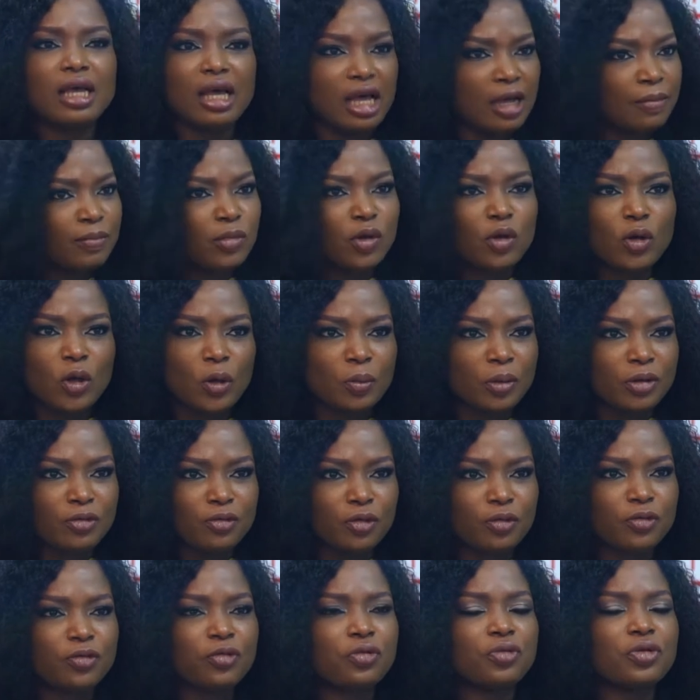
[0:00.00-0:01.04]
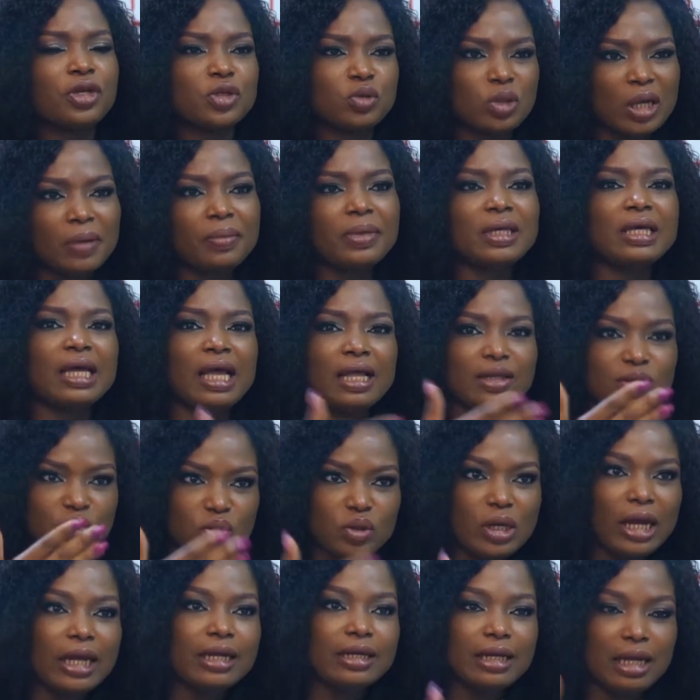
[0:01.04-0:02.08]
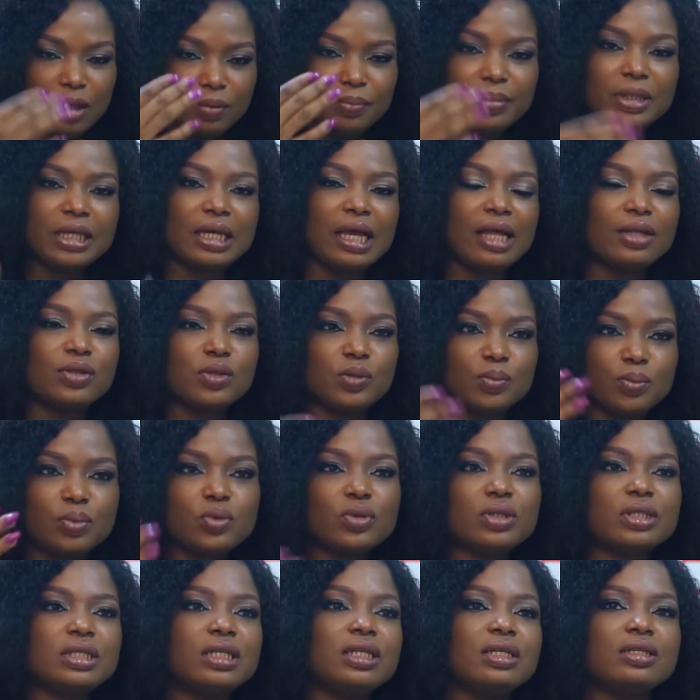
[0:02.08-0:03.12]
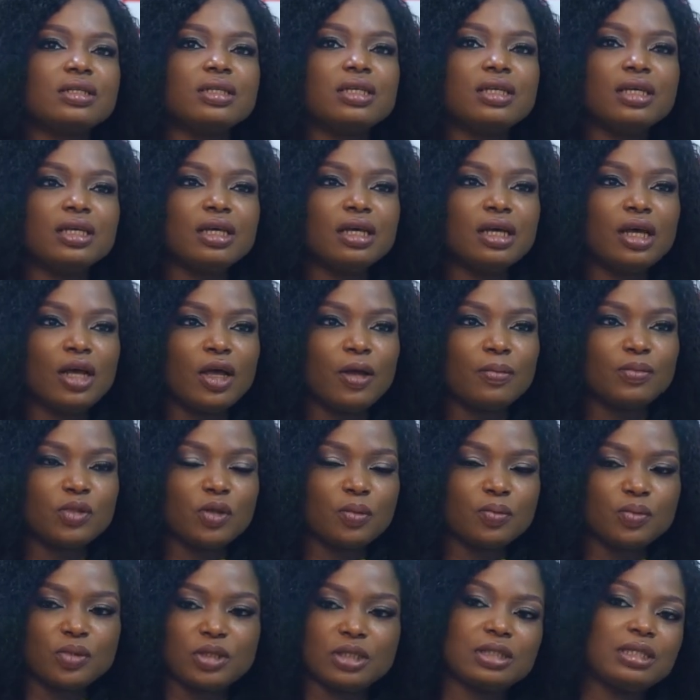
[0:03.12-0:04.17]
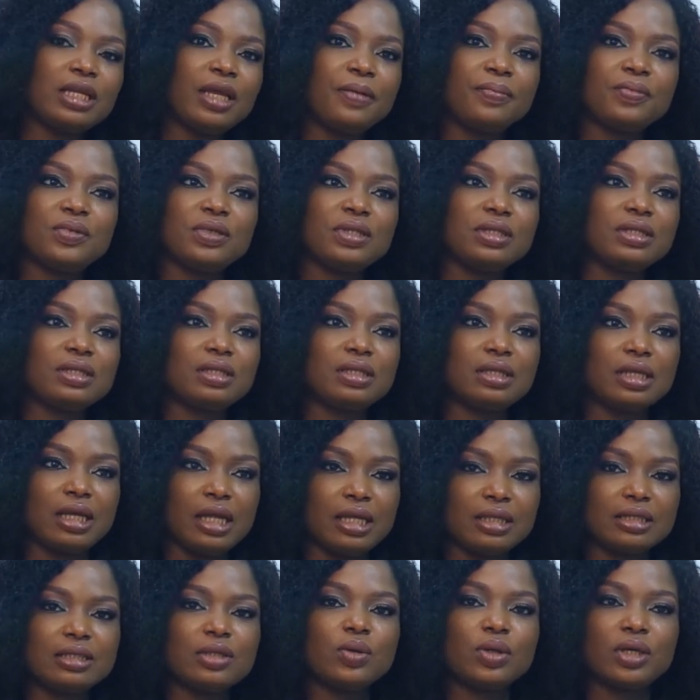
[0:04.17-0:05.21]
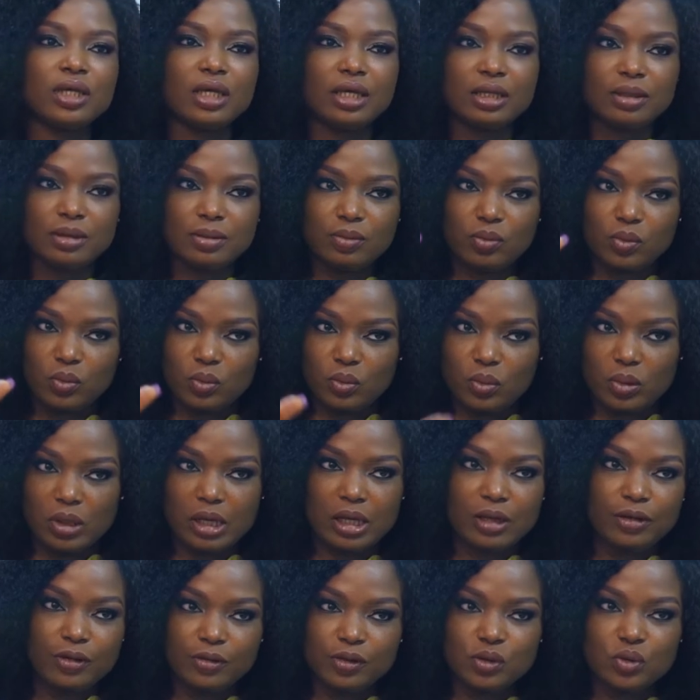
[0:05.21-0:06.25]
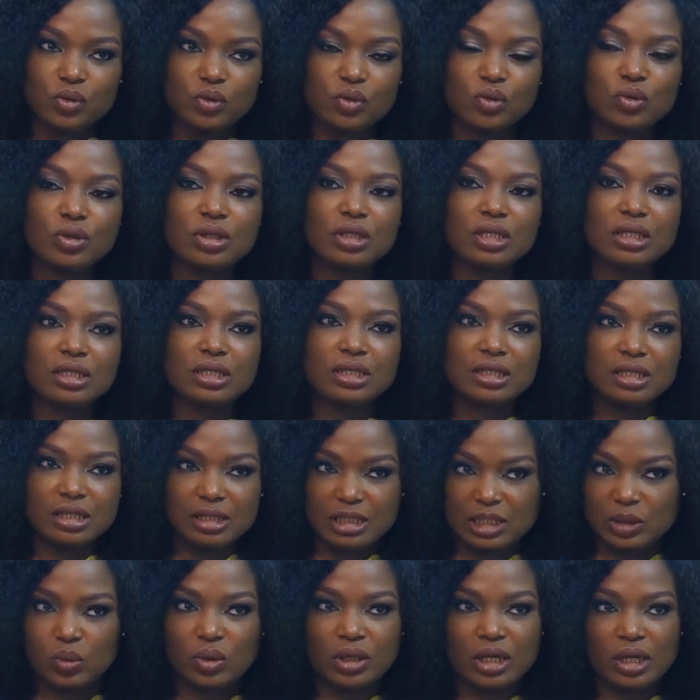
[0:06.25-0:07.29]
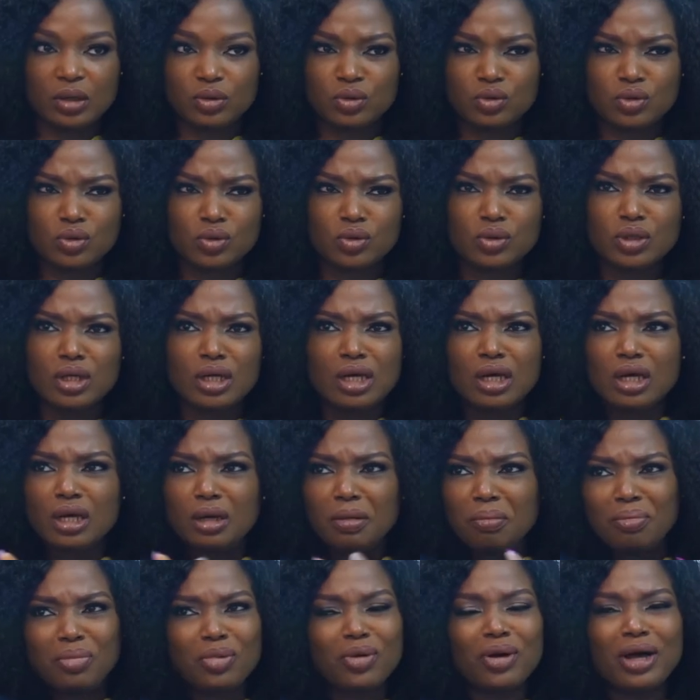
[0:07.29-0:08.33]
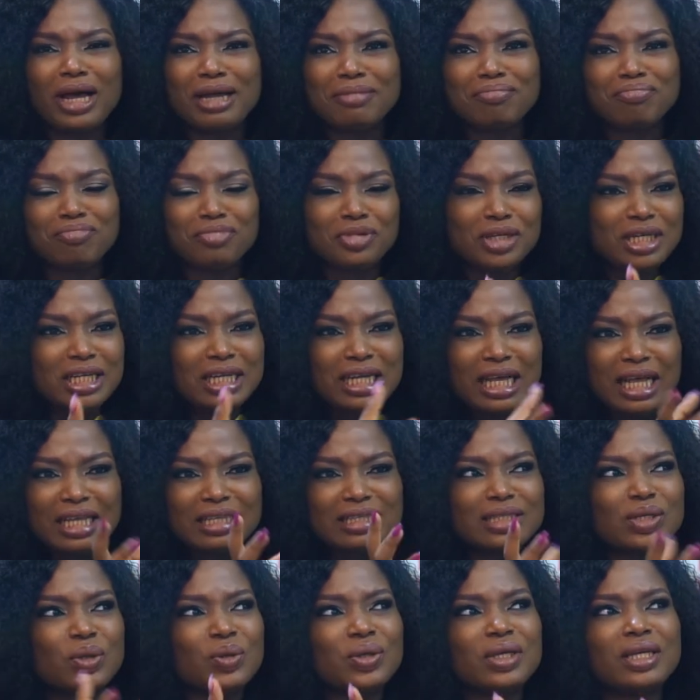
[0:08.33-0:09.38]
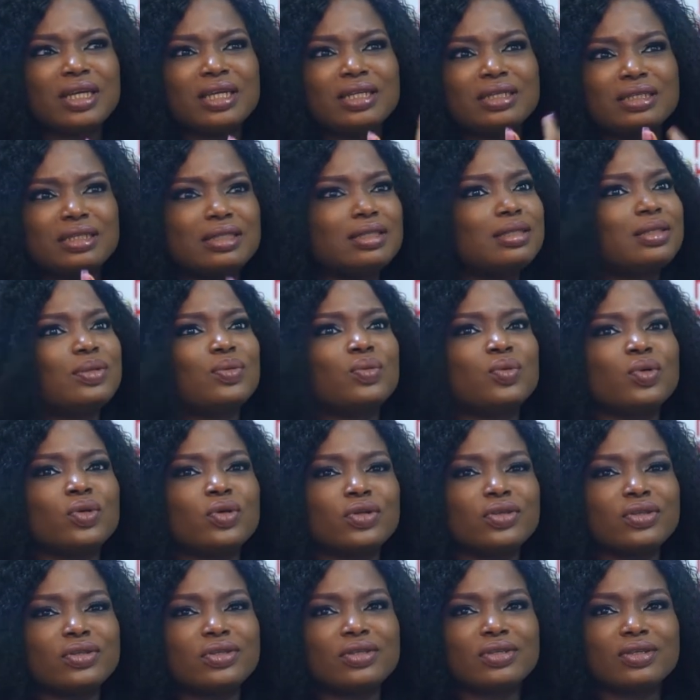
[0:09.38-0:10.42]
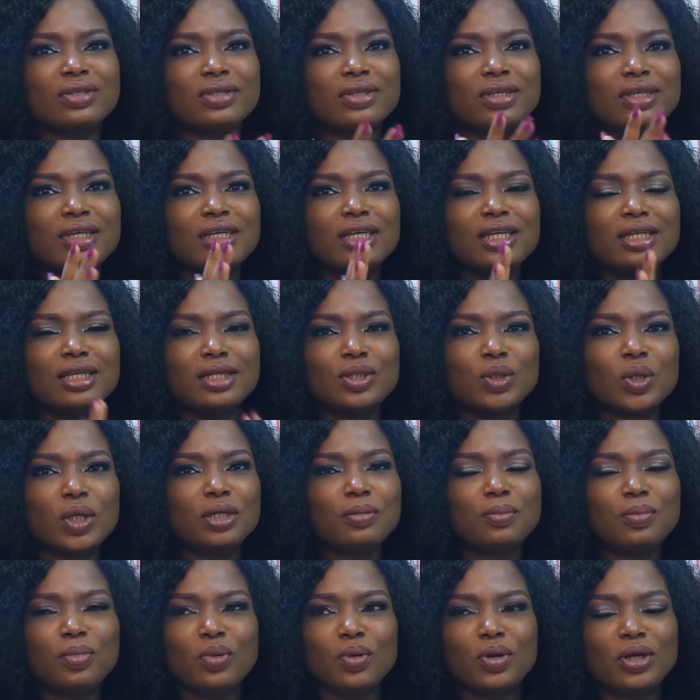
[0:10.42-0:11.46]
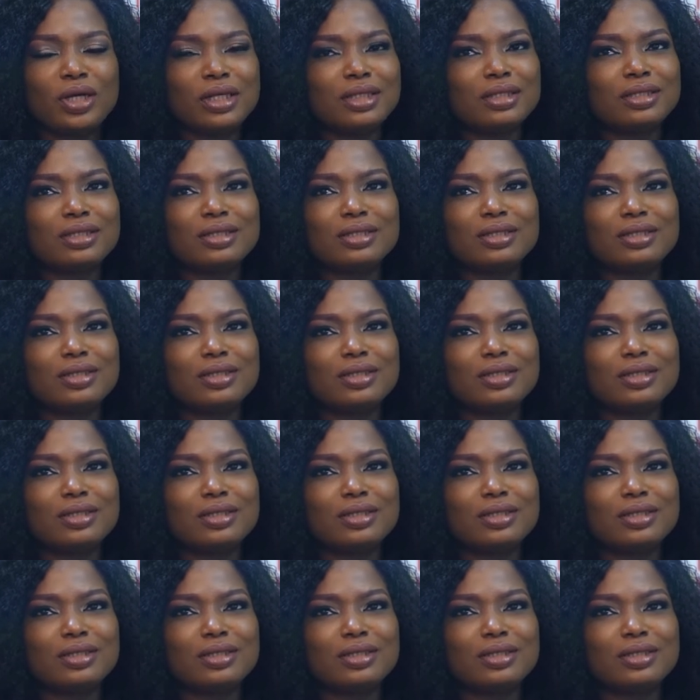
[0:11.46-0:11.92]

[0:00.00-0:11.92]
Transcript: I'm not coming for free. So I began. To, I now began to put in um, some steps and say, okay, to do this, this is what I'll do. But I really can not say, okay, this was the turning point.